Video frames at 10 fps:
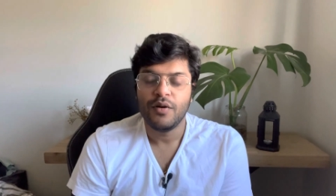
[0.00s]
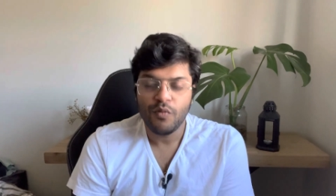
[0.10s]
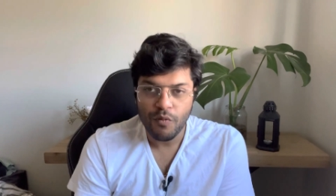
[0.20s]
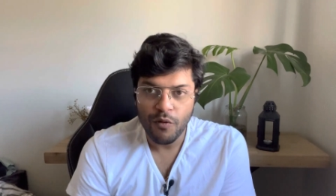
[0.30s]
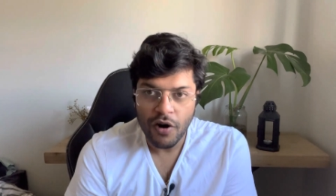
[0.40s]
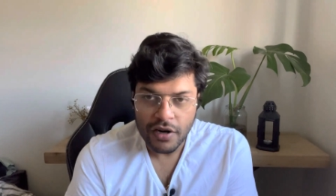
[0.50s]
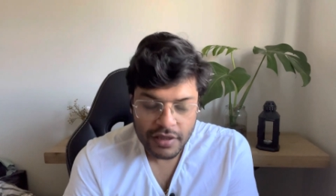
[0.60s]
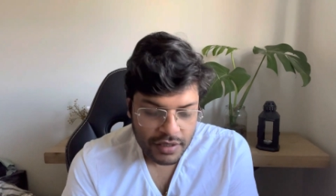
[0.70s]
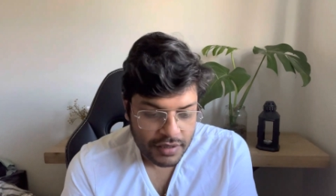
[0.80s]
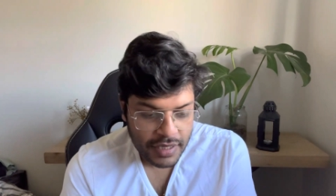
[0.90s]
what
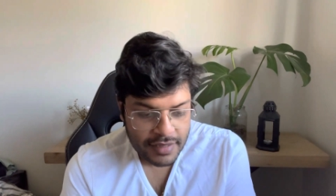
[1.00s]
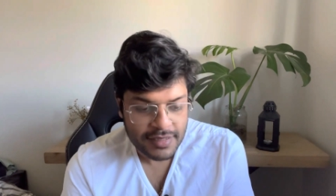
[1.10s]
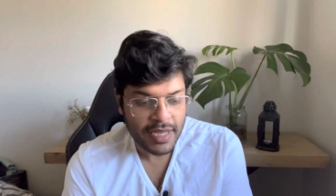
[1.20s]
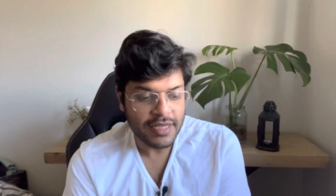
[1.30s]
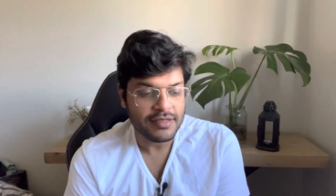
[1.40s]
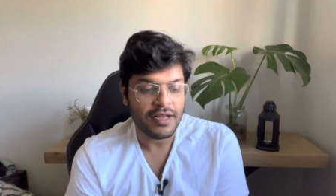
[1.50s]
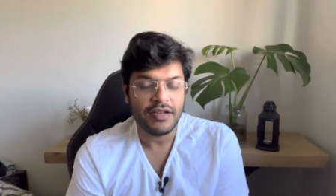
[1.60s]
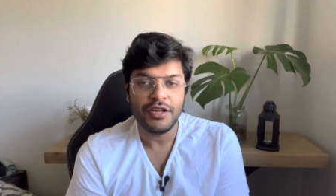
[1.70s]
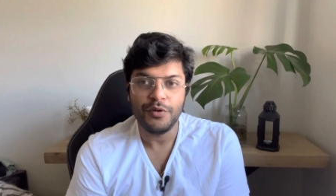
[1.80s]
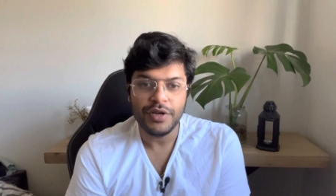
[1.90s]
they say is
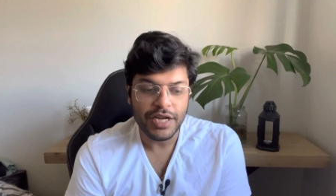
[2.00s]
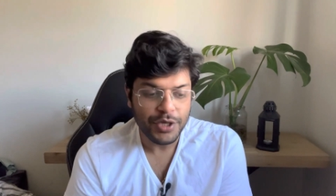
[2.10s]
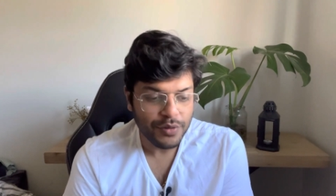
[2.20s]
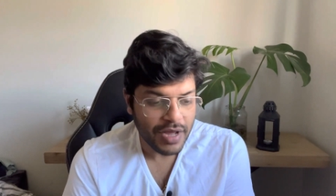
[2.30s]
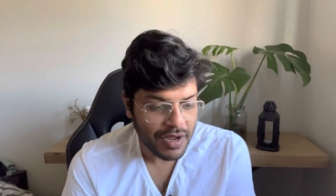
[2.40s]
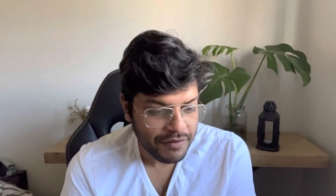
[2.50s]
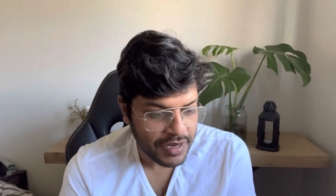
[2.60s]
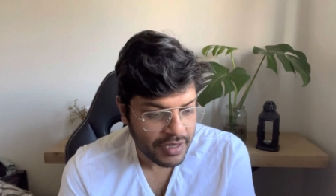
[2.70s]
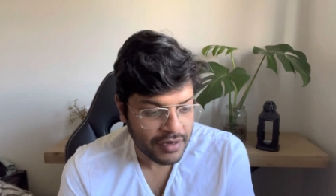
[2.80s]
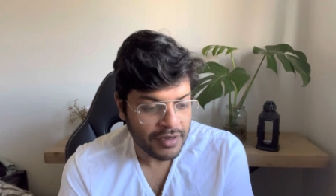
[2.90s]
that you need to have
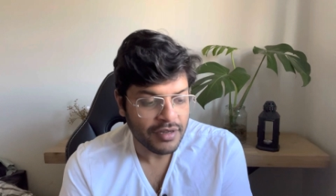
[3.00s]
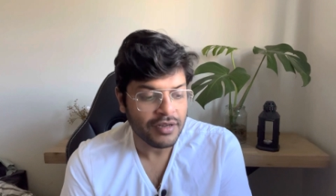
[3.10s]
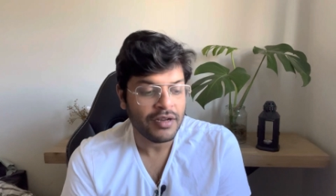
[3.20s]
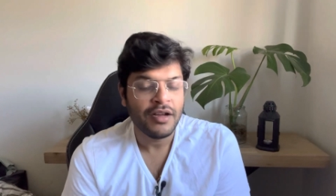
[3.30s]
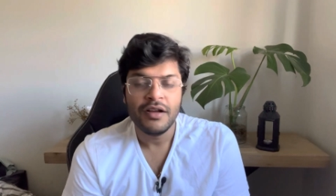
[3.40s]
taken a